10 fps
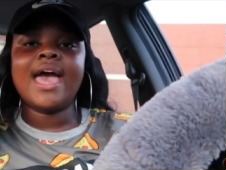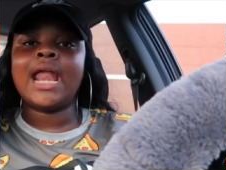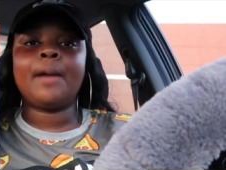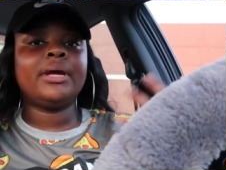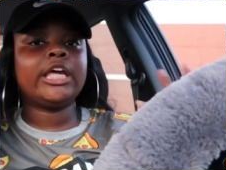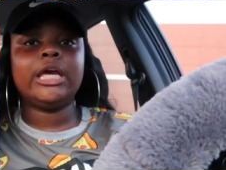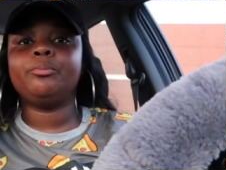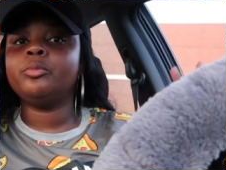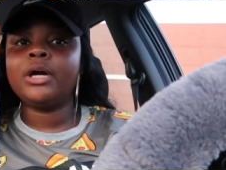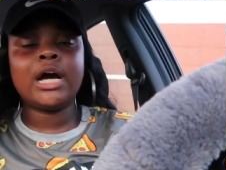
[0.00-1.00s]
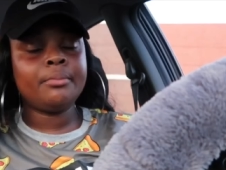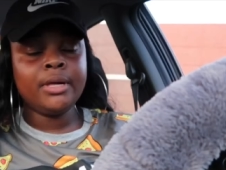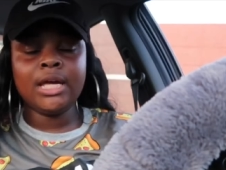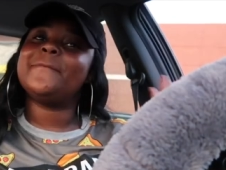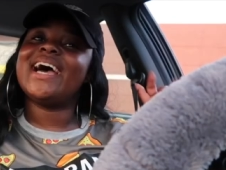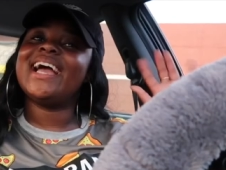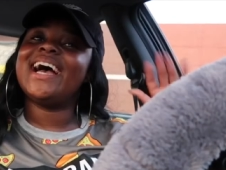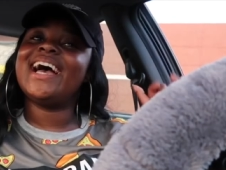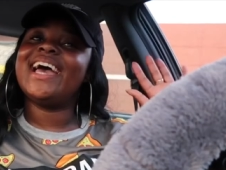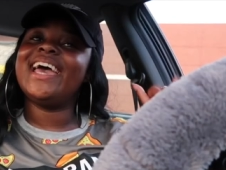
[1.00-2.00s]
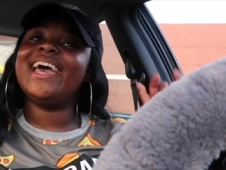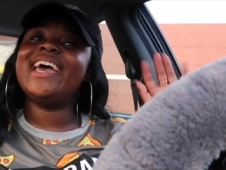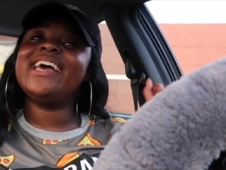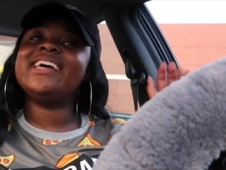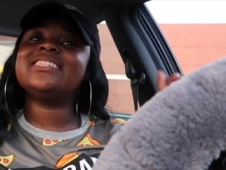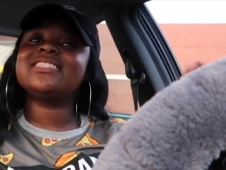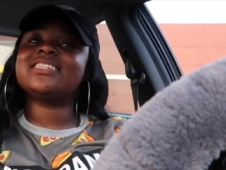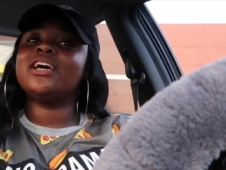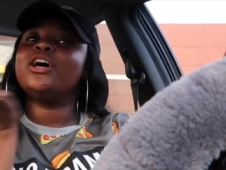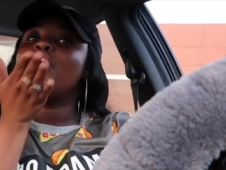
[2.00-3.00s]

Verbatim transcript: and i'm gonna keep them coming bye guys